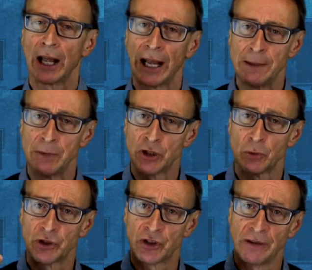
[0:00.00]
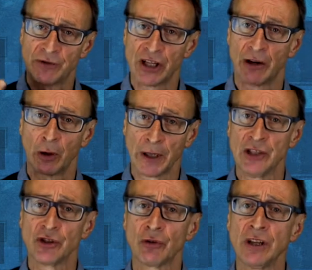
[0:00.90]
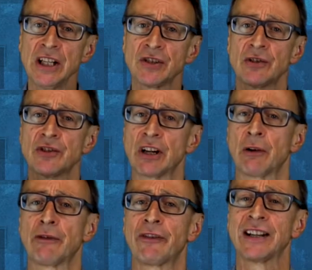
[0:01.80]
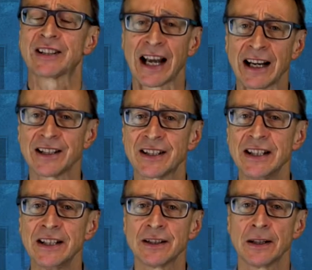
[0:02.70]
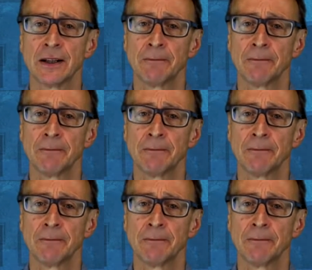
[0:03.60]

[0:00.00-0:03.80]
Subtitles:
aiming to achieve zero injuries and zero fatalities,